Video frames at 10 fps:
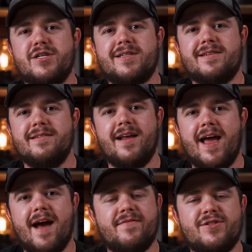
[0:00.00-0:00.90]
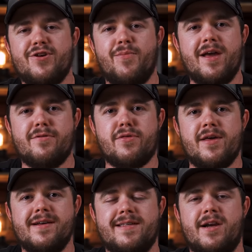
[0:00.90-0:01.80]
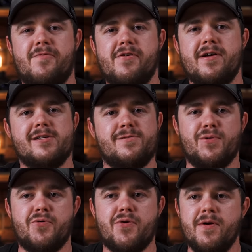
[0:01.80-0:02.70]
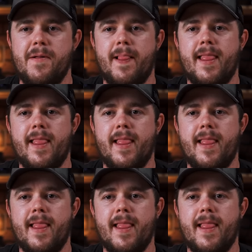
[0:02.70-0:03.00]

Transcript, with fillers: just have so many other things that I want to explore,